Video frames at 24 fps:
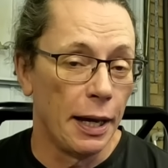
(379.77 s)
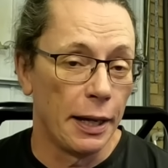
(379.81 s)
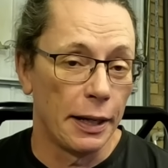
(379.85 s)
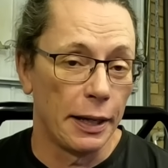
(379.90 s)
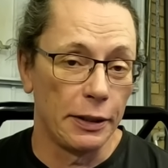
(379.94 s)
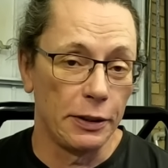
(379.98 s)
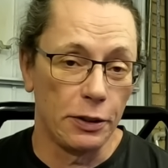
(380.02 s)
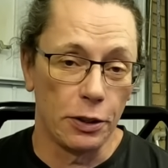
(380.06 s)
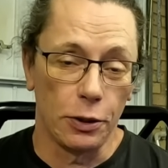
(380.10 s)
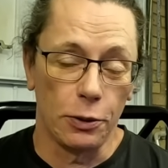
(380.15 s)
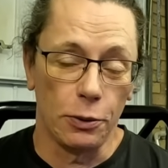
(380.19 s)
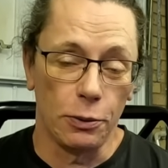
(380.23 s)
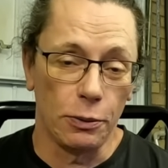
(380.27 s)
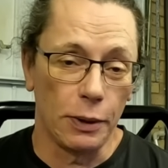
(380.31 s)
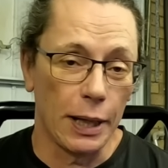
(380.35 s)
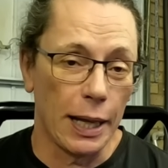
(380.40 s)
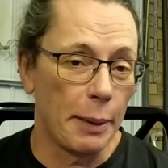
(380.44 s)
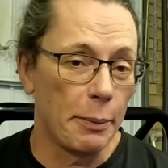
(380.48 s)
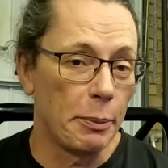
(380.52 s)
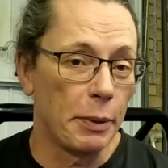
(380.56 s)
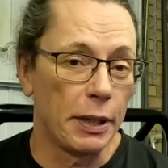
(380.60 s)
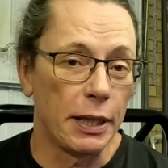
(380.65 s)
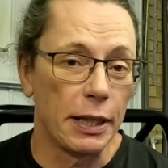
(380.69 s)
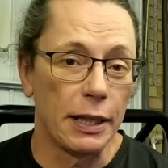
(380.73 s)
They do
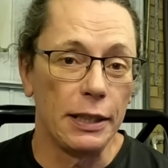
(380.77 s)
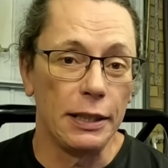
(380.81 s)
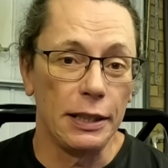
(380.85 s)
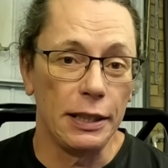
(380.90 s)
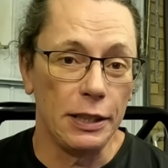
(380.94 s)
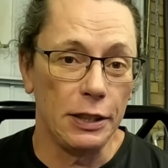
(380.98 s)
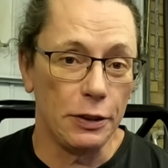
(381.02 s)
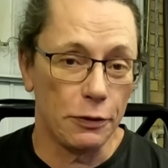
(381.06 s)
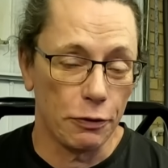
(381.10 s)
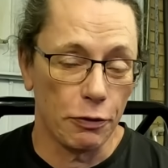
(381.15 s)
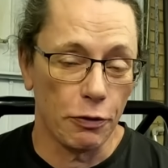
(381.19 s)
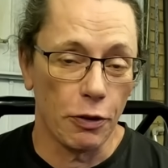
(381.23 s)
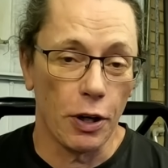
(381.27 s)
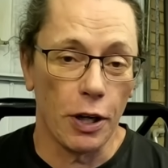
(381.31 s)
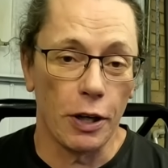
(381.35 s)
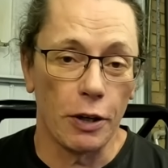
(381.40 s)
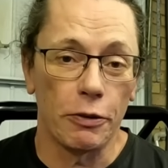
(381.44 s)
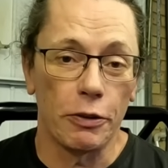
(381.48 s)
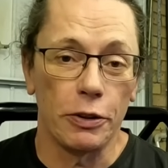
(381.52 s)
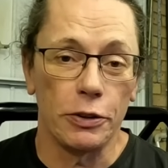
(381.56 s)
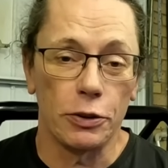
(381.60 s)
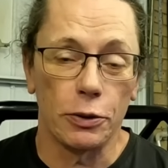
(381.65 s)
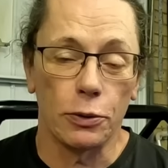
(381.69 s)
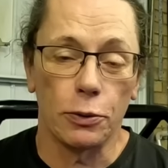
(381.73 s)
Lamborghinis,
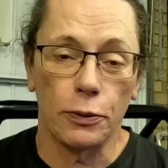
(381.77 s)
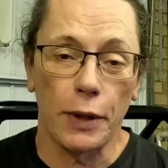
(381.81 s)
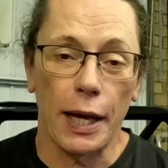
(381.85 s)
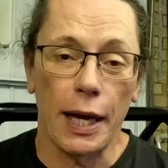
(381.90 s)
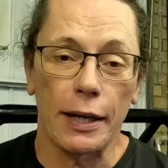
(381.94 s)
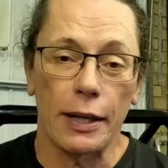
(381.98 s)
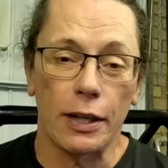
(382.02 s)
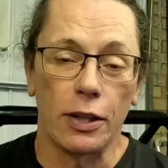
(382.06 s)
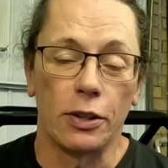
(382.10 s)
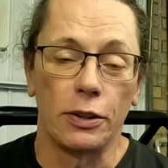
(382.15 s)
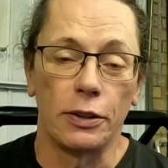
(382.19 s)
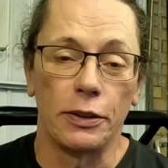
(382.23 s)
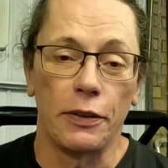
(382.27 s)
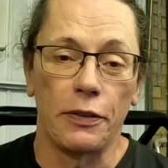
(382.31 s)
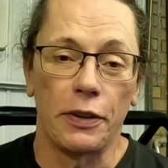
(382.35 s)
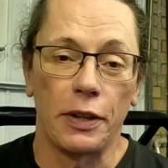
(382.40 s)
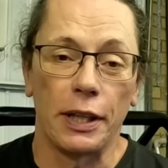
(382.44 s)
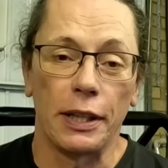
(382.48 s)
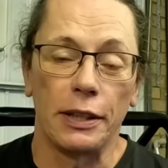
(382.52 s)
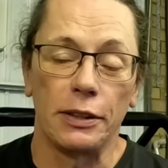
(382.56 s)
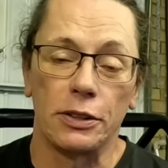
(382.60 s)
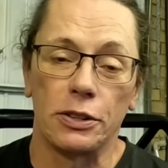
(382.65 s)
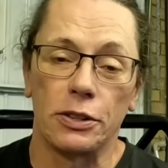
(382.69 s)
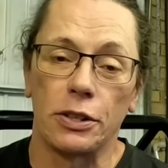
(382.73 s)
Ferraris, all that kind of thing.